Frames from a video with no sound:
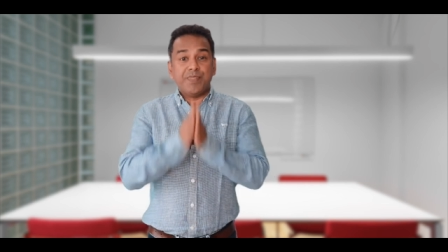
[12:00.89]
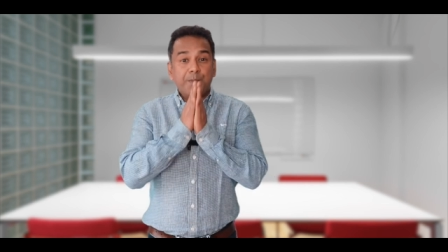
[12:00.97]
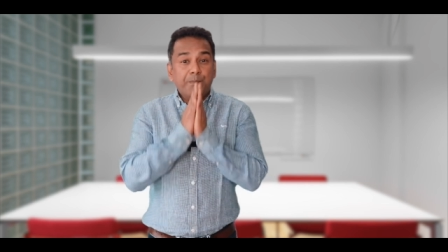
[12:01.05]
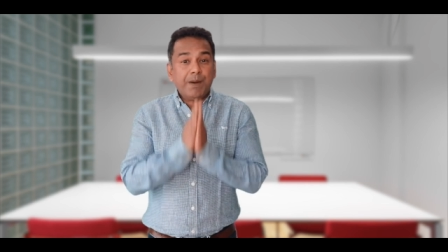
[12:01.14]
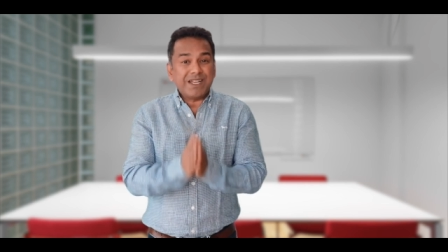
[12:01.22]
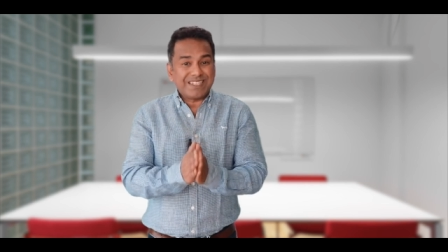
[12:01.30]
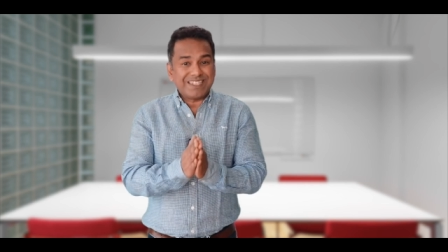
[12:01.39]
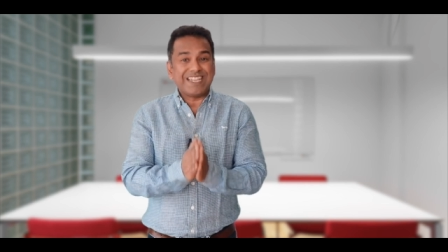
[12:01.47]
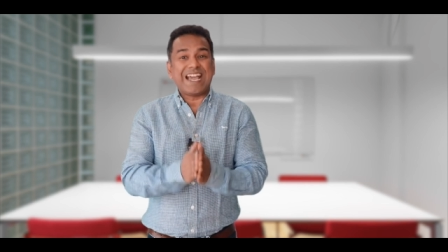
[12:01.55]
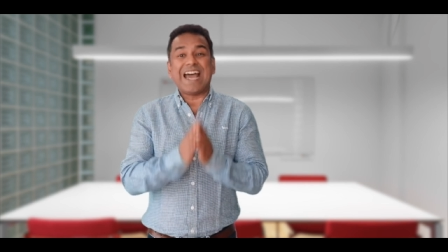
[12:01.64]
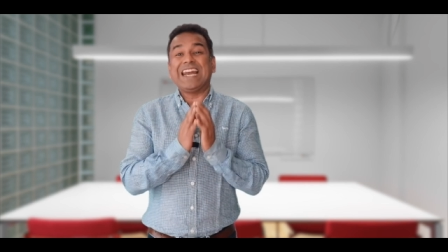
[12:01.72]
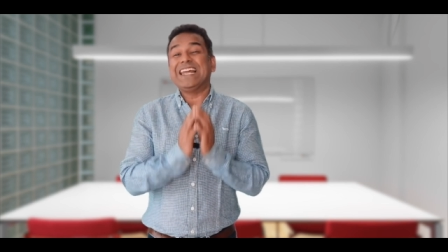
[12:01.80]
The best
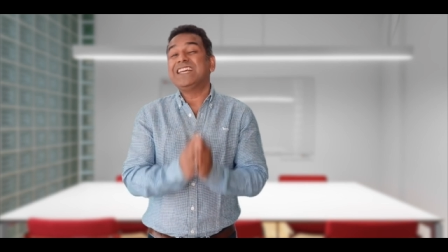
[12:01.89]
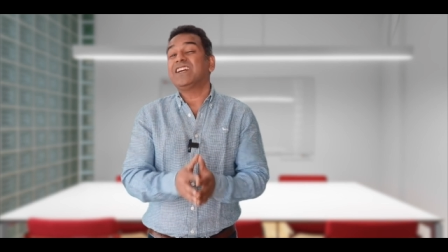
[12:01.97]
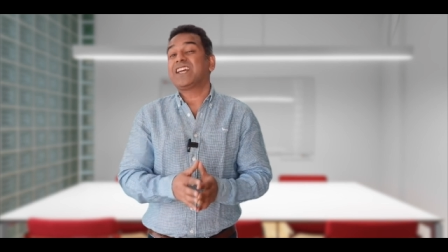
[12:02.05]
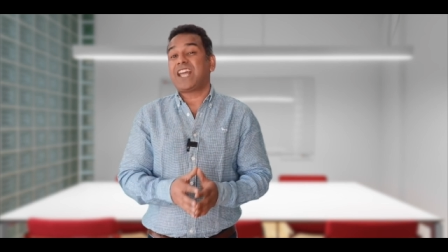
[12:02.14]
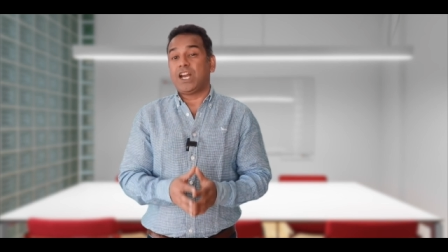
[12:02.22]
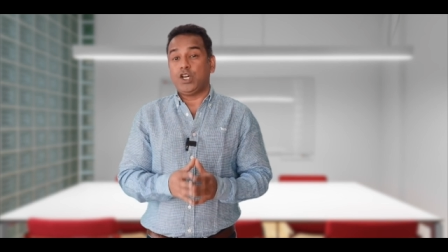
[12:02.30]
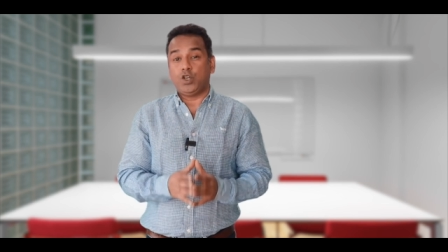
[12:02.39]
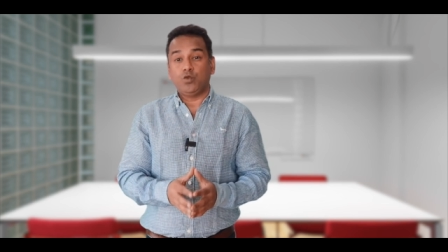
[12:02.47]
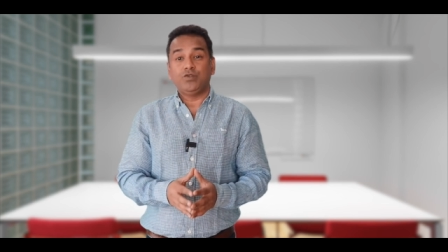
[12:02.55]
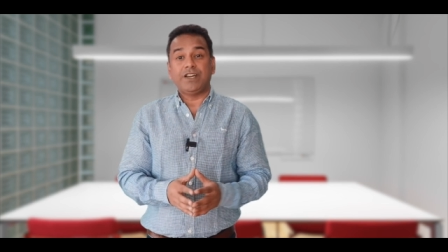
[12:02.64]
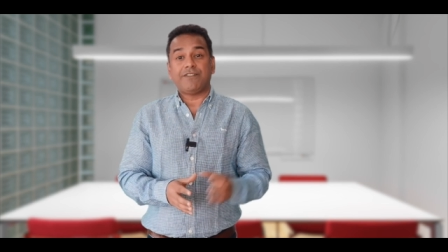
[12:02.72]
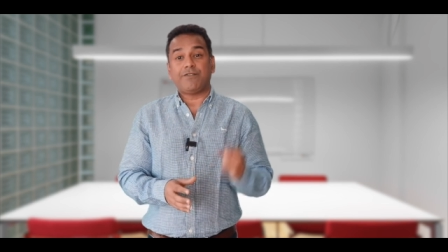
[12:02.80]
thing a leader can
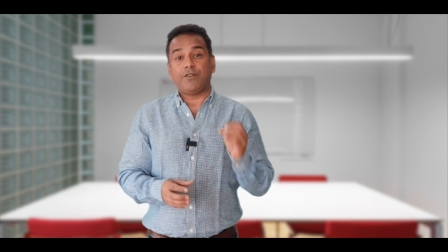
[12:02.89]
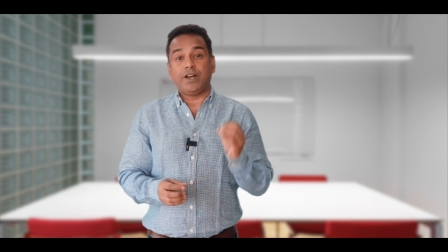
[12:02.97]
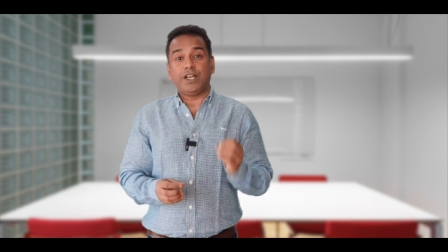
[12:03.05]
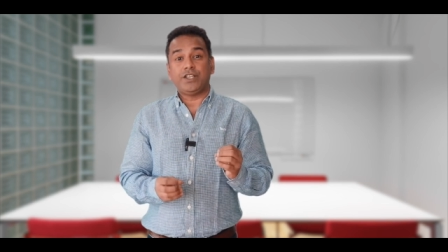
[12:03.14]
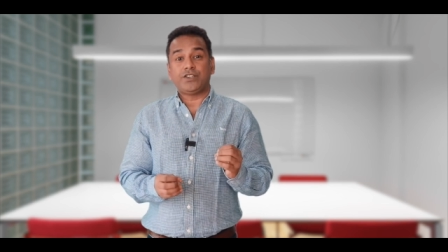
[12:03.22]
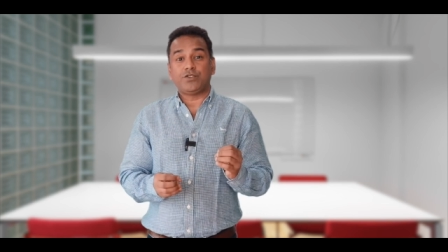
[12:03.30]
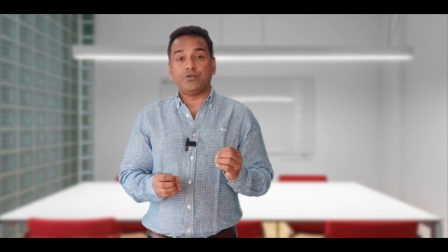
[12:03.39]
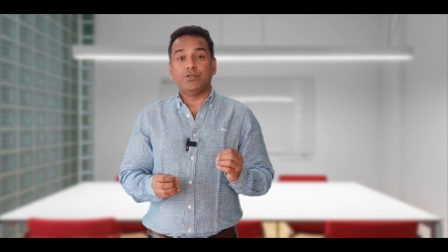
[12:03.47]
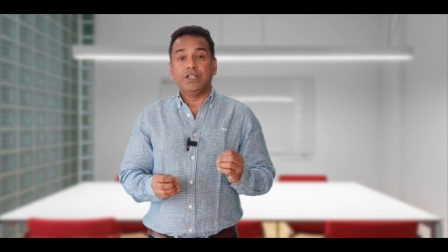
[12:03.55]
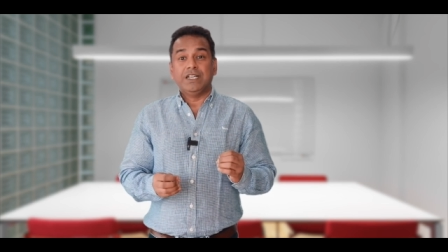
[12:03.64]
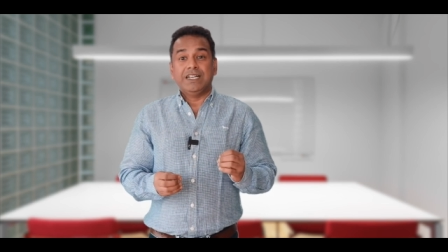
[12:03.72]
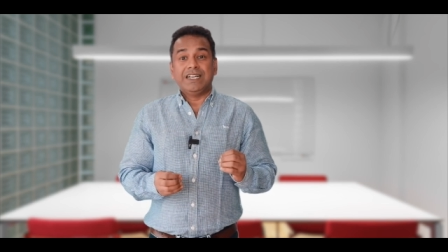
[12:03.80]
do, therefore, is
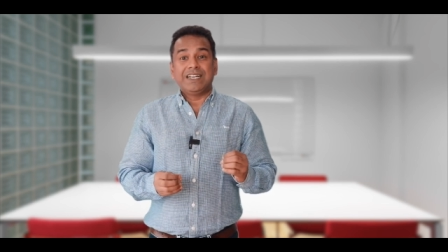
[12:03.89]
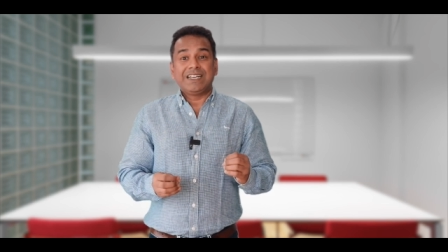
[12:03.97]
to